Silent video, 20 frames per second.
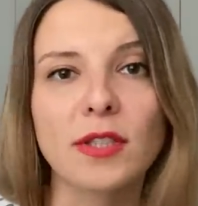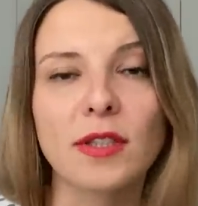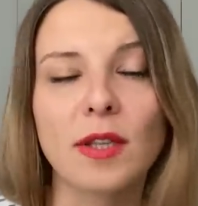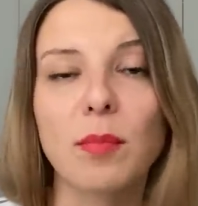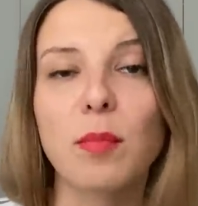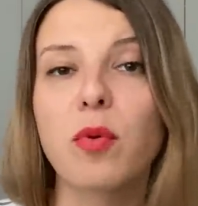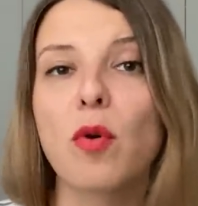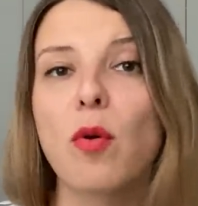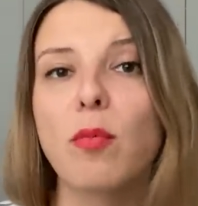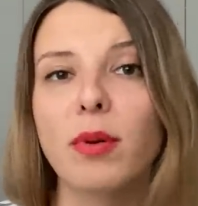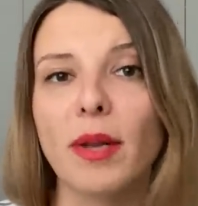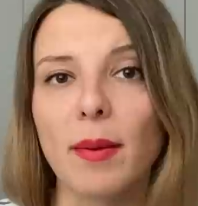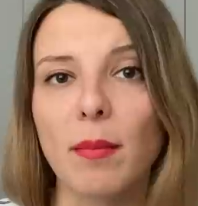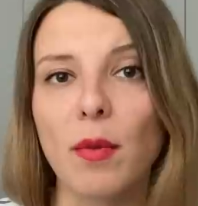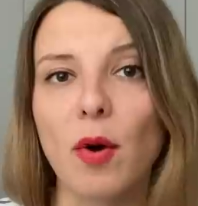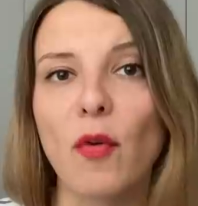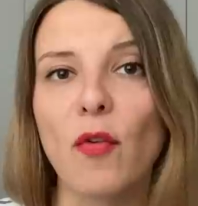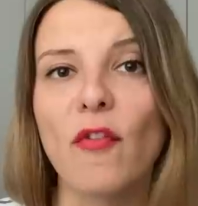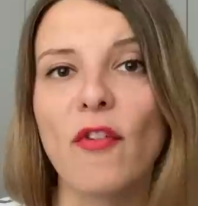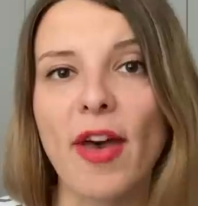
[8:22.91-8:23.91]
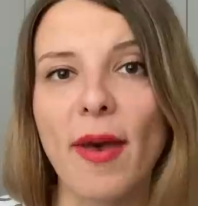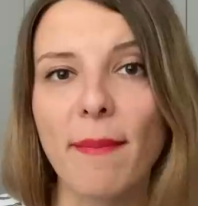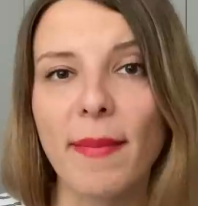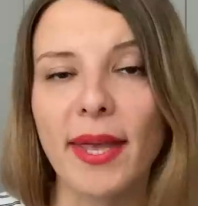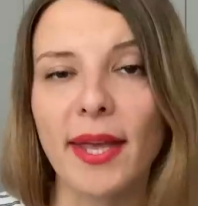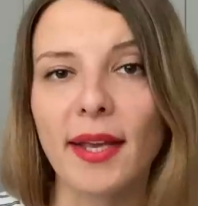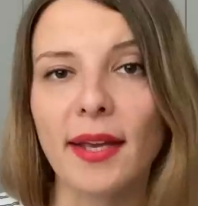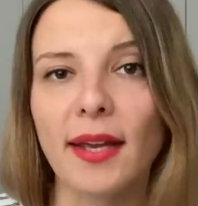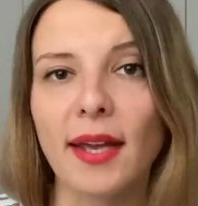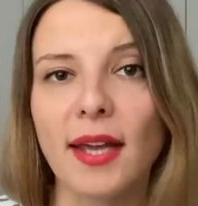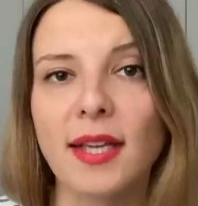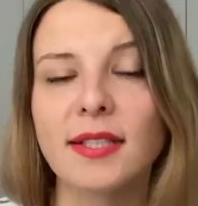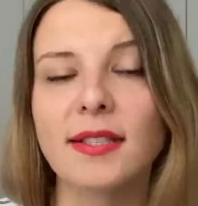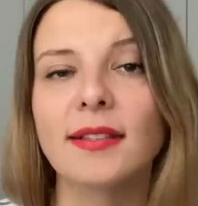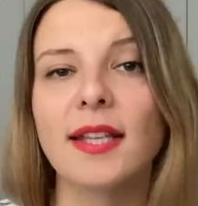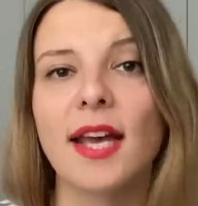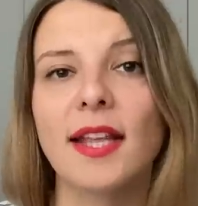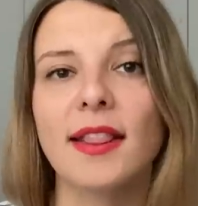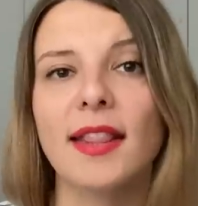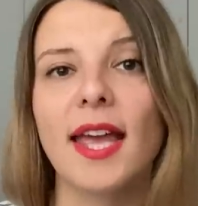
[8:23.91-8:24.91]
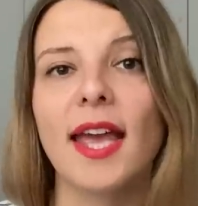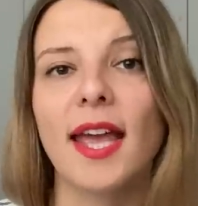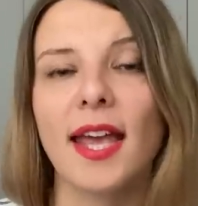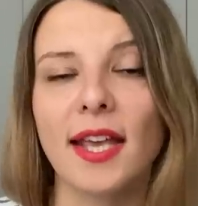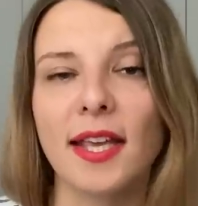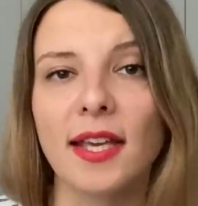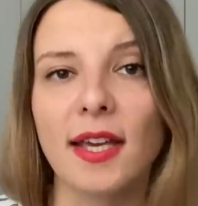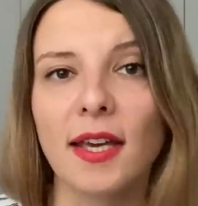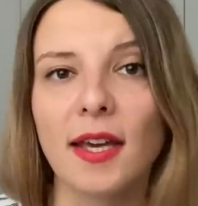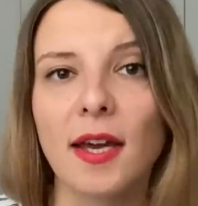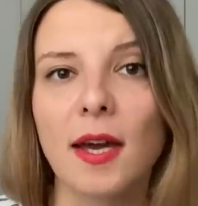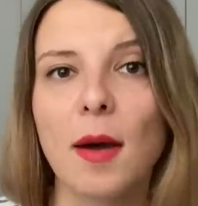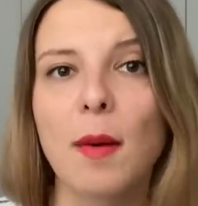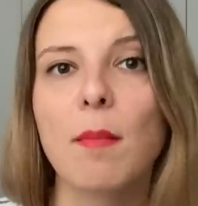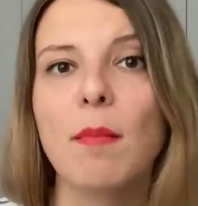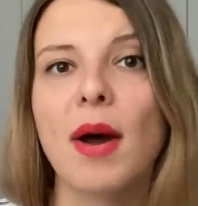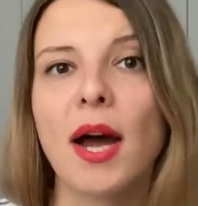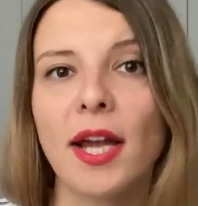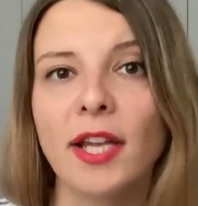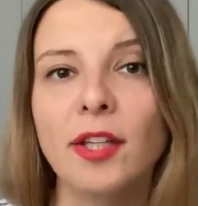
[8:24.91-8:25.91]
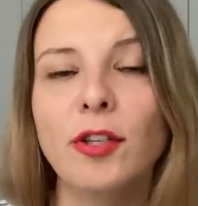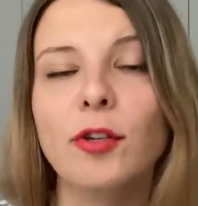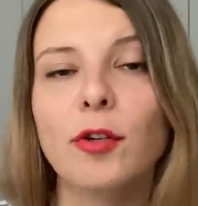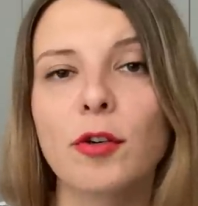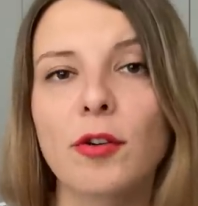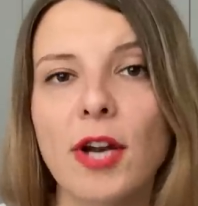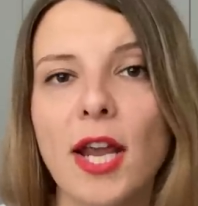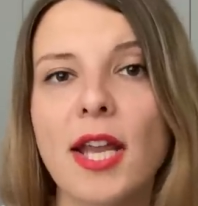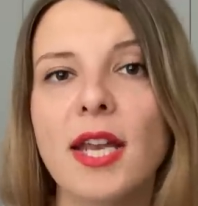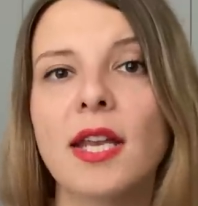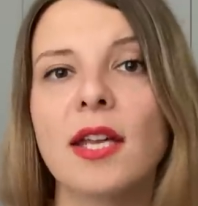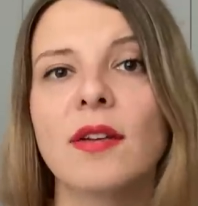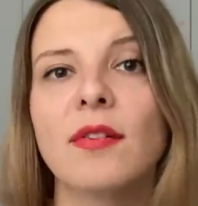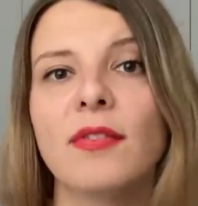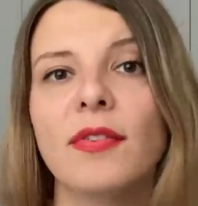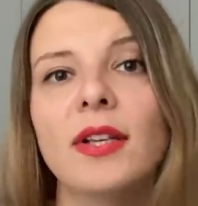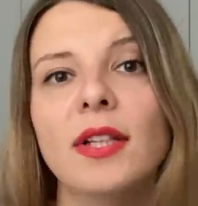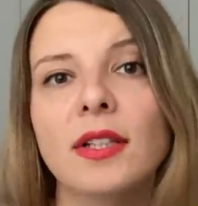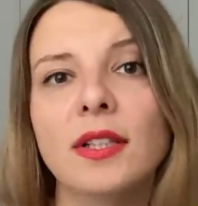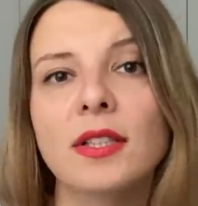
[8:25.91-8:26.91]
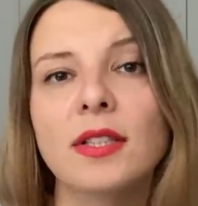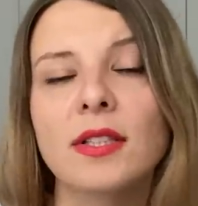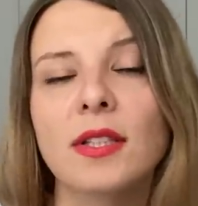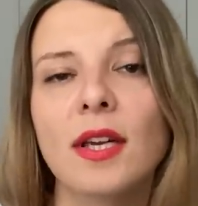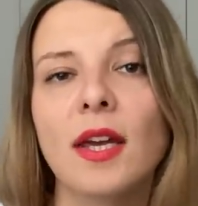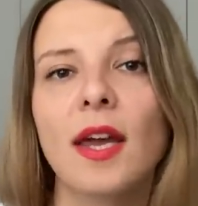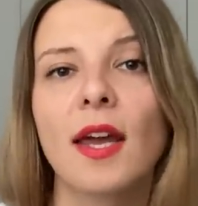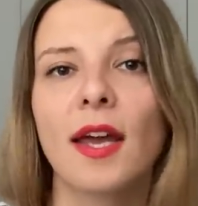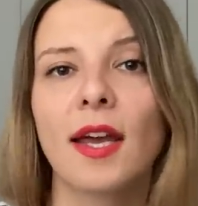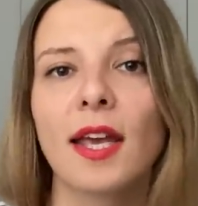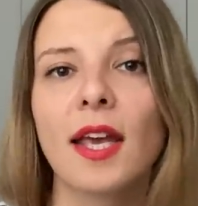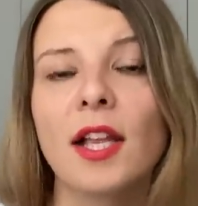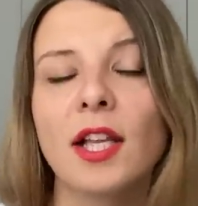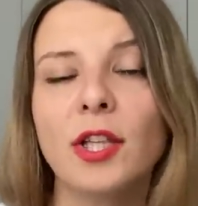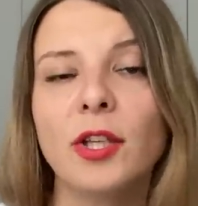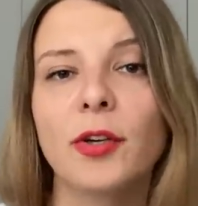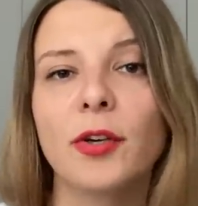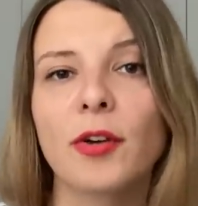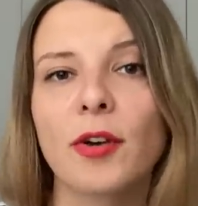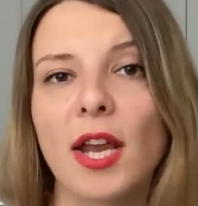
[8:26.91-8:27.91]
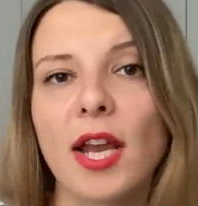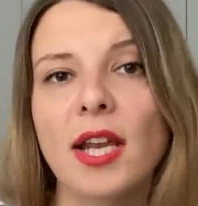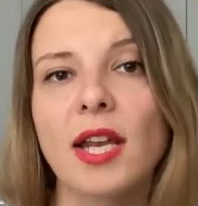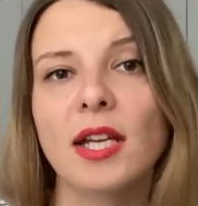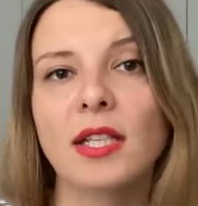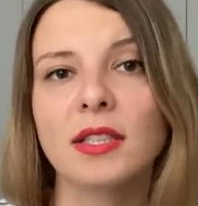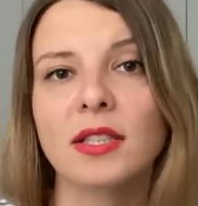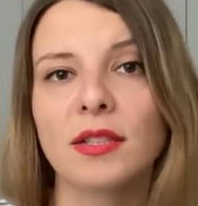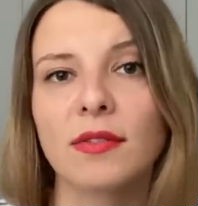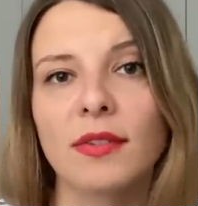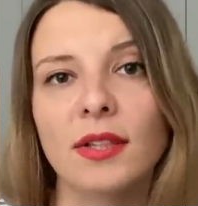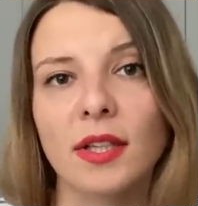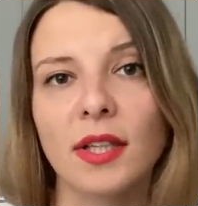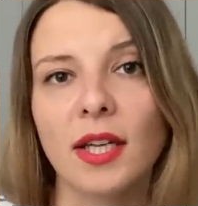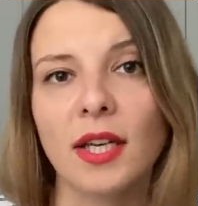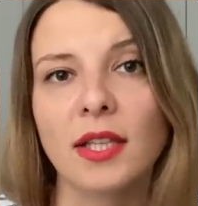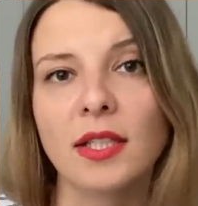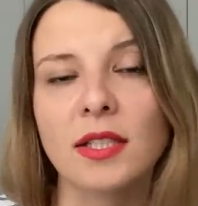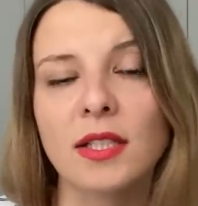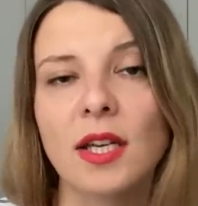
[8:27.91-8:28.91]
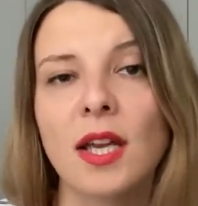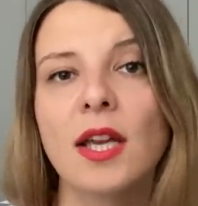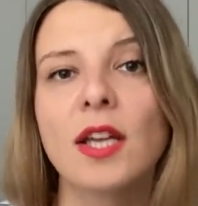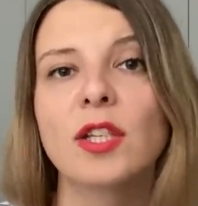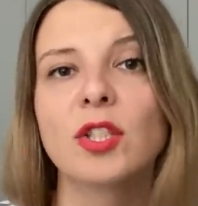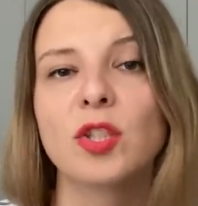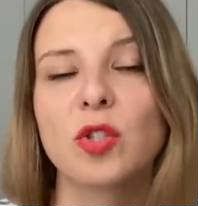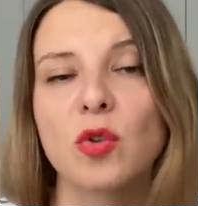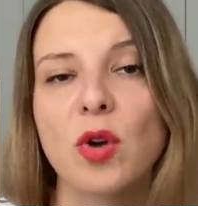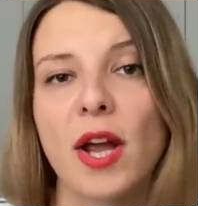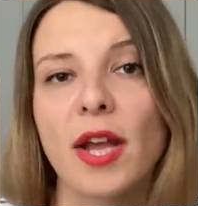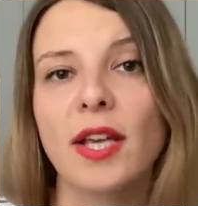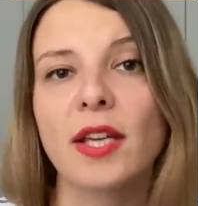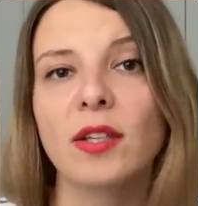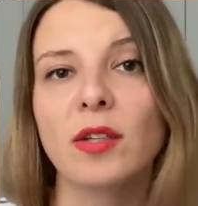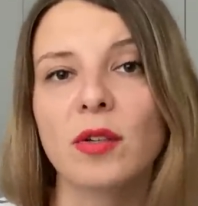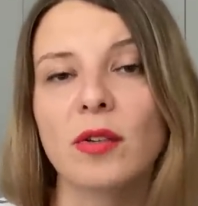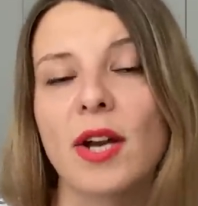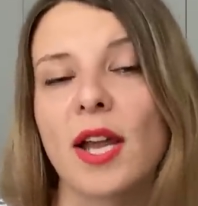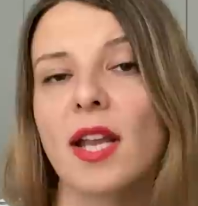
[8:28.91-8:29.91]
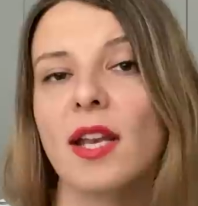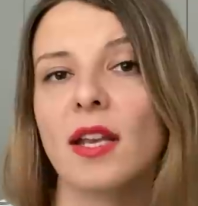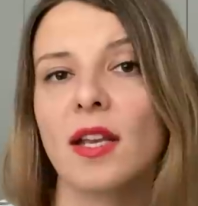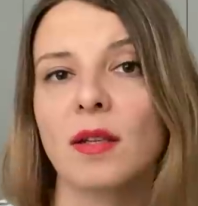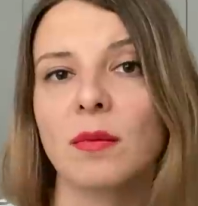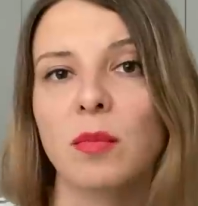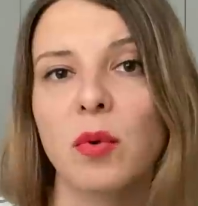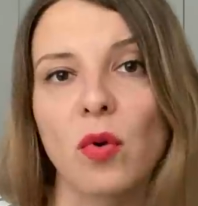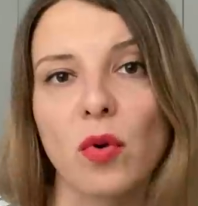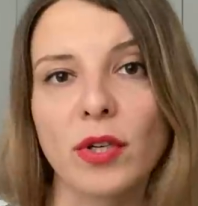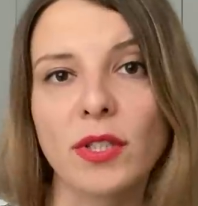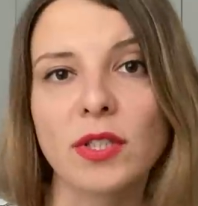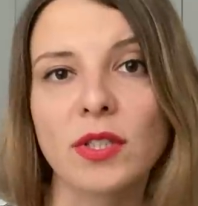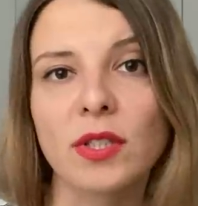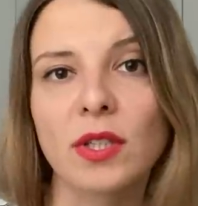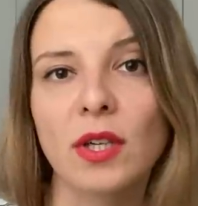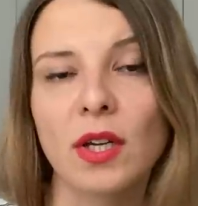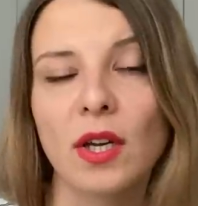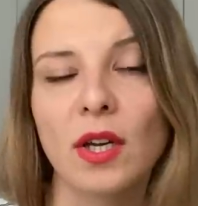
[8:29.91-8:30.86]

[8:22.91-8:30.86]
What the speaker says: The problem of famine is that they mine Ukrainian fields, kill Ukrainian civilians, strike Ukrainian ports,